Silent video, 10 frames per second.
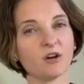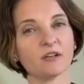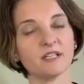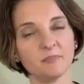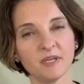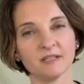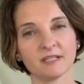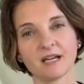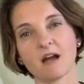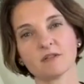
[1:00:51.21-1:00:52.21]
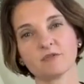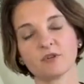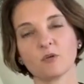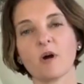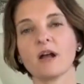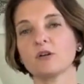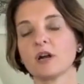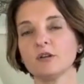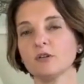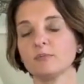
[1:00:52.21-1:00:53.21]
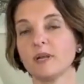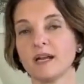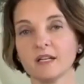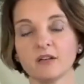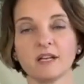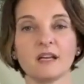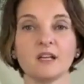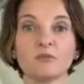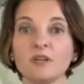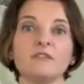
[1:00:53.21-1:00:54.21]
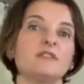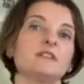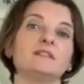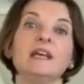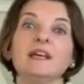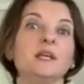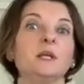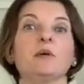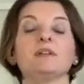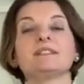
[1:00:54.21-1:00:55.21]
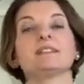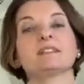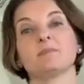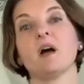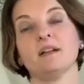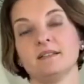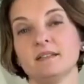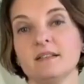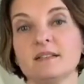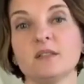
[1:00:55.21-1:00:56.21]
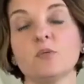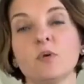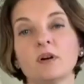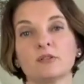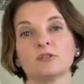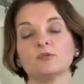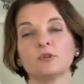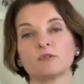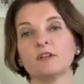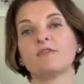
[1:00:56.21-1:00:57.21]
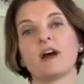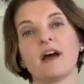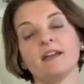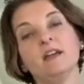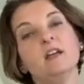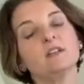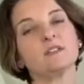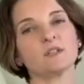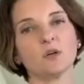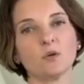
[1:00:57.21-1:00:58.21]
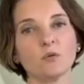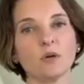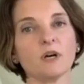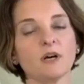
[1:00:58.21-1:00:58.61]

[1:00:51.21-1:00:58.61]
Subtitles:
on keeping that house for a while, or are you planning on getting rid of it, you know, in 6 months? Is it worth to do a refi? So